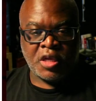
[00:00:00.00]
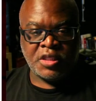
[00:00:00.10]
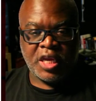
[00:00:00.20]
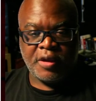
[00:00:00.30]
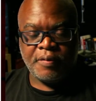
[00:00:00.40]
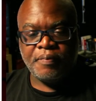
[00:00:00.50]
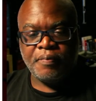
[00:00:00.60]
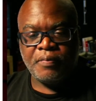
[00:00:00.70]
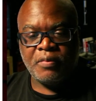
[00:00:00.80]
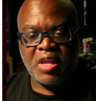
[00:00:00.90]
Dante.
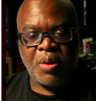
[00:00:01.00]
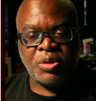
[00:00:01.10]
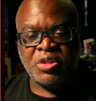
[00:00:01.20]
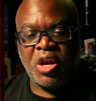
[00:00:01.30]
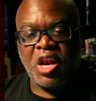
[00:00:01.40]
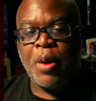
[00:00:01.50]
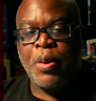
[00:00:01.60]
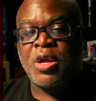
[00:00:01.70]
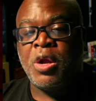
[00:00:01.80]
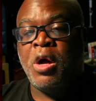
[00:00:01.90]
I will not
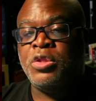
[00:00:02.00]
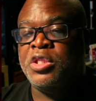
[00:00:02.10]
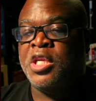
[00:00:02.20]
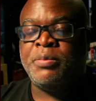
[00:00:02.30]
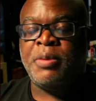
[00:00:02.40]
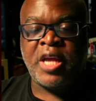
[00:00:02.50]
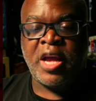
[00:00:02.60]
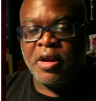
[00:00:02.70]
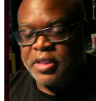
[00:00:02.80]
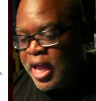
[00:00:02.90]
allow a girl to change my
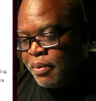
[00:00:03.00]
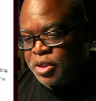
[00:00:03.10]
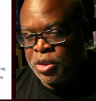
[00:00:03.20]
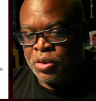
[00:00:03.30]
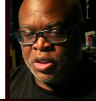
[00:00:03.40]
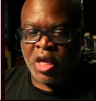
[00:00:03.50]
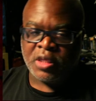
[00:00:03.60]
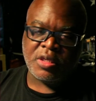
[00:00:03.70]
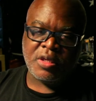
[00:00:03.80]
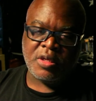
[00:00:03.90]
tires. Absolutely
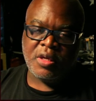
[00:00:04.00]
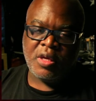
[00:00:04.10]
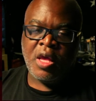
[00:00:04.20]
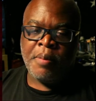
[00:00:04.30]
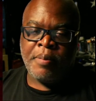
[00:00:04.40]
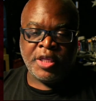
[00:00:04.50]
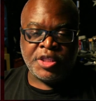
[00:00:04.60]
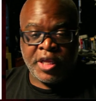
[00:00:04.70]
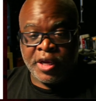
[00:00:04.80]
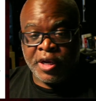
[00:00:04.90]
not. My
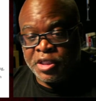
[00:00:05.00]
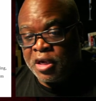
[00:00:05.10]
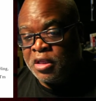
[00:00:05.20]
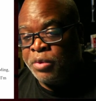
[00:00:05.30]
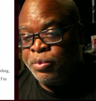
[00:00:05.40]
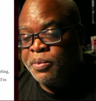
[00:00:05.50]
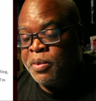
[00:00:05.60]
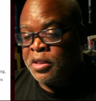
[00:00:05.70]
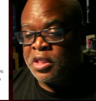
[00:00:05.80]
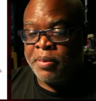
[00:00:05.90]
engineer chuckled in
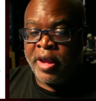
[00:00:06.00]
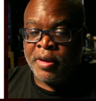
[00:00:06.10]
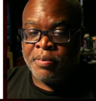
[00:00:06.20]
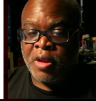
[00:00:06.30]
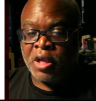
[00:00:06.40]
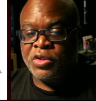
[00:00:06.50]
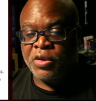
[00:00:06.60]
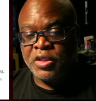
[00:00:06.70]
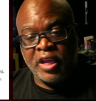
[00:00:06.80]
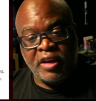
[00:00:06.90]
response, and my
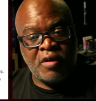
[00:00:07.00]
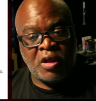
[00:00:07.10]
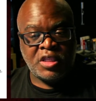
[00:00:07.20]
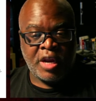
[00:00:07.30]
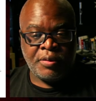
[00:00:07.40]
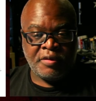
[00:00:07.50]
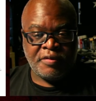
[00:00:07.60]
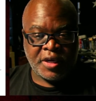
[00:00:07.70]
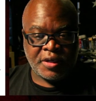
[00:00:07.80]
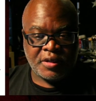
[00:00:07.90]
nostrils involuntarily
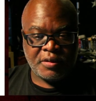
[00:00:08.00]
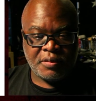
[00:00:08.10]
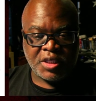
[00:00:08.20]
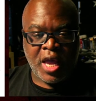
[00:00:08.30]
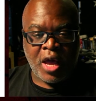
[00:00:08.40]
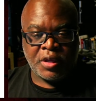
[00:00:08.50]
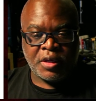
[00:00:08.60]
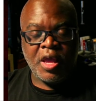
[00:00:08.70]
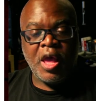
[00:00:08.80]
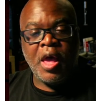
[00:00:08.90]
flared.
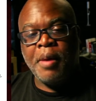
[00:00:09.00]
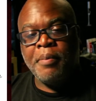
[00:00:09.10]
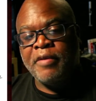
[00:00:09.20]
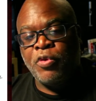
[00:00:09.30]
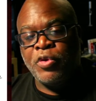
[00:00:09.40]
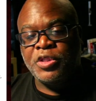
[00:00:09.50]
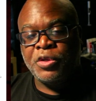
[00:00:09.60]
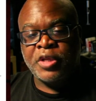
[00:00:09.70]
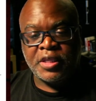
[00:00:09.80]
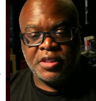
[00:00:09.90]
Scowling, my voice
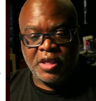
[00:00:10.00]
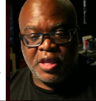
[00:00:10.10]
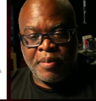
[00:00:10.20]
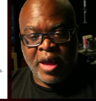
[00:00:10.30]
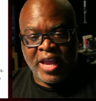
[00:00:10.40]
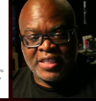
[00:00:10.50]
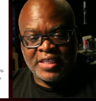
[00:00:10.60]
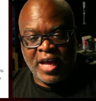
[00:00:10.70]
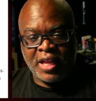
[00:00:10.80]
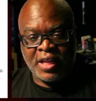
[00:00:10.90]
turned icy, my
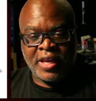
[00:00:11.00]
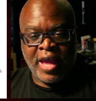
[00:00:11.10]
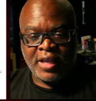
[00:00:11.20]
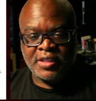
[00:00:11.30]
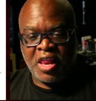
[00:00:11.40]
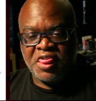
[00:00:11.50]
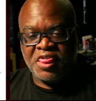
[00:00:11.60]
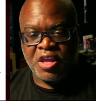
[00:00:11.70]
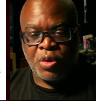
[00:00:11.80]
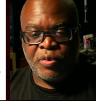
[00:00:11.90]
Italian accent
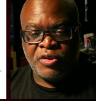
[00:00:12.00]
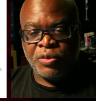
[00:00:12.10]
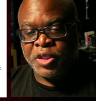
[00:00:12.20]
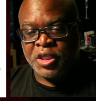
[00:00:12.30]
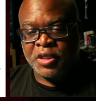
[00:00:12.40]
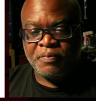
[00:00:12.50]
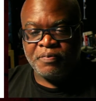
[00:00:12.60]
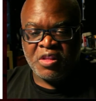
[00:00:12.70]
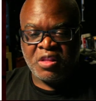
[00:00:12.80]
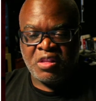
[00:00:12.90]
thick with derision.
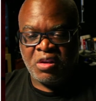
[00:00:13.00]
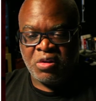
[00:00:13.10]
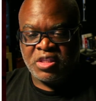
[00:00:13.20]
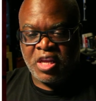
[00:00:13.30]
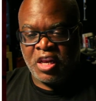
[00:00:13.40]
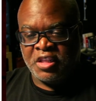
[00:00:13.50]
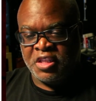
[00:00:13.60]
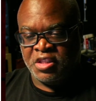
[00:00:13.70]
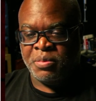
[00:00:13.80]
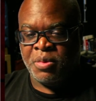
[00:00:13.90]
Dio
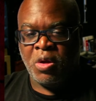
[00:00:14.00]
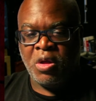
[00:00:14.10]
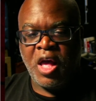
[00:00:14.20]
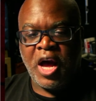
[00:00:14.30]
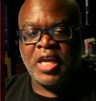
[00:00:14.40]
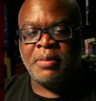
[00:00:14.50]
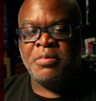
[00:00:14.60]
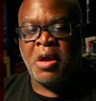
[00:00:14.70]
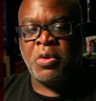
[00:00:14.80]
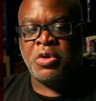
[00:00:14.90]
santissimo. I
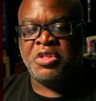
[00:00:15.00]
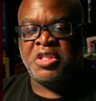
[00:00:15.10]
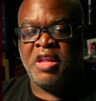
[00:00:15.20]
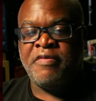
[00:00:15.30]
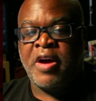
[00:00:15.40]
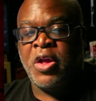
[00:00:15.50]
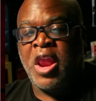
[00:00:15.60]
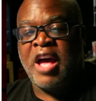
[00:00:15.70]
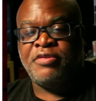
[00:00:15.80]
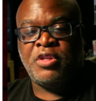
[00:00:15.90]
am not going to dignify
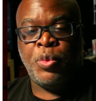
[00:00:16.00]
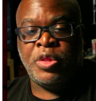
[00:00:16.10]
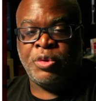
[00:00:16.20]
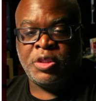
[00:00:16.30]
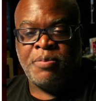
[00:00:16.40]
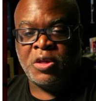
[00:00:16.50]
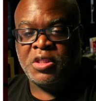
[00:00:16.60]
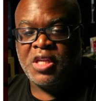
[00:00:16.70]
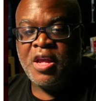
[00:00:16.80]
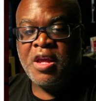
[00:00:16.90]
your laughter with a
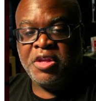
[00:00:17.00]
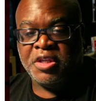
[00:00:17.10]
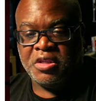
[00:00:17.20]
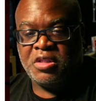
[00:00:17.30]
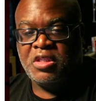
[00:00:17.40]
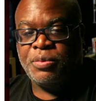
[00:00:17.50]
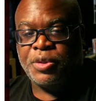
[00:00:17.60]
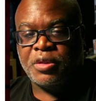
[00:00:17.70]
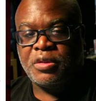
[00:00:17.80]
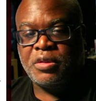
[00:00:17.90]
response. This is
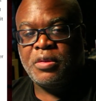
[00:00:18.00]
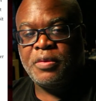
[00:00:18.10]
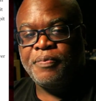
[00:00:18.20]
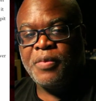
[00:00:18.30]
serious.